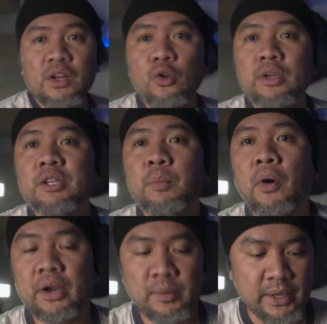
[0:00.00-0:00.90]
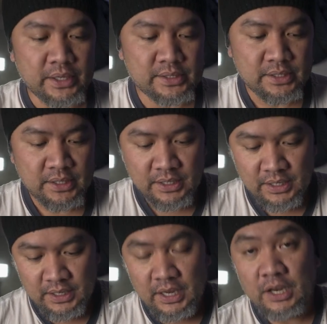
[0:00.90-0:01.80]
Look at the party mix
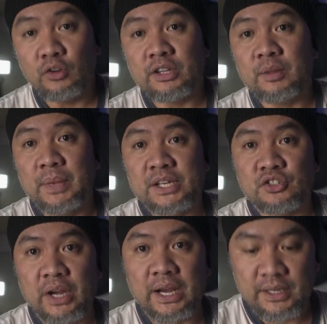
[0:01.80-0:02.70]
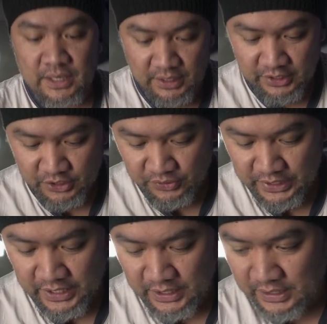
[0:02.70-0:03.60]
and look at the Mixtrack. Literally